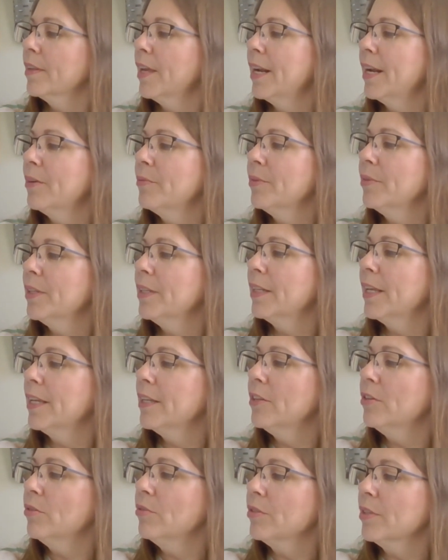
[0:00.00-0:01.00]
And I really
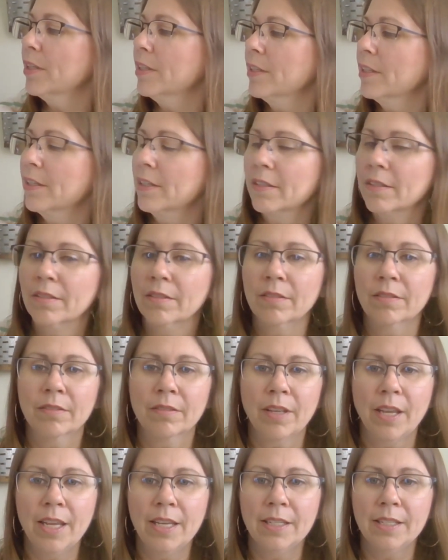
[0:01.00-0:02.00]
like using the
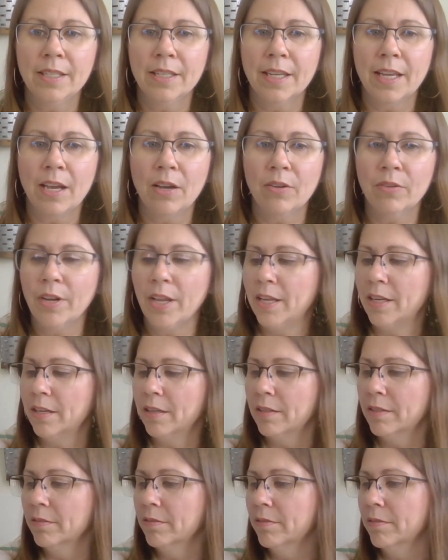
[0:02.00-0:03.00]
18 count
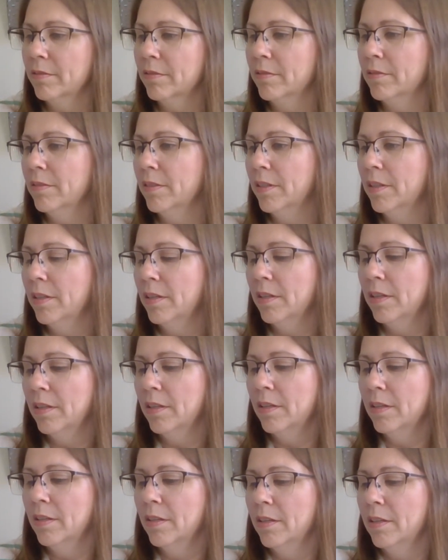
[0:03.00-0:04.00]
Aida.
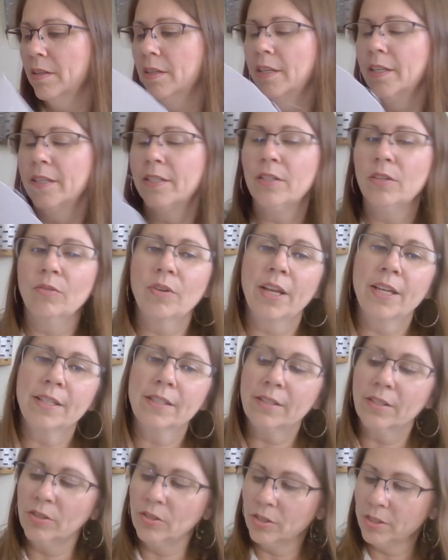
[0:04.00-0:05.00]
It's so
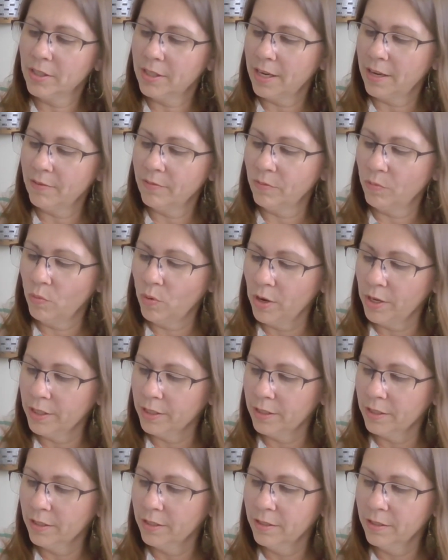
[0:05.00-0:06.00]
nice to just have
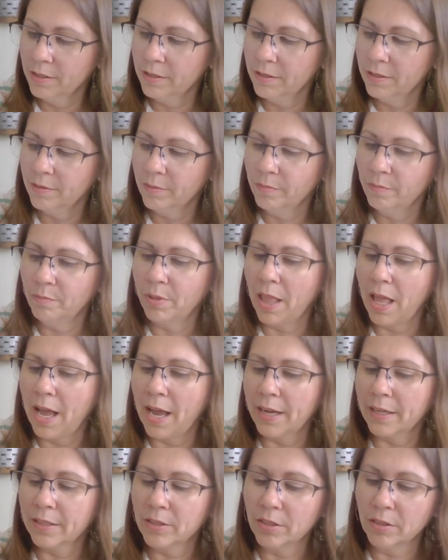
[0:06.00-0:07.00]
one
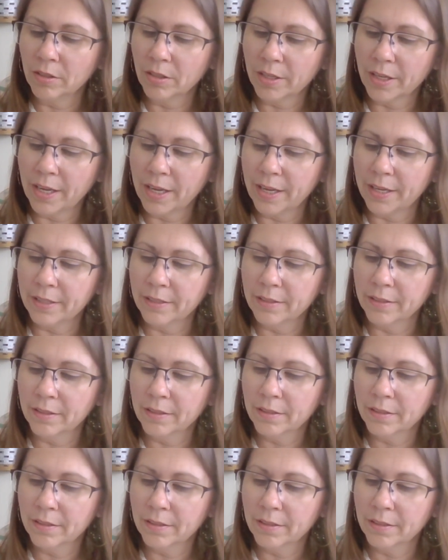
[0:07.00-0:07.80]
block to look at.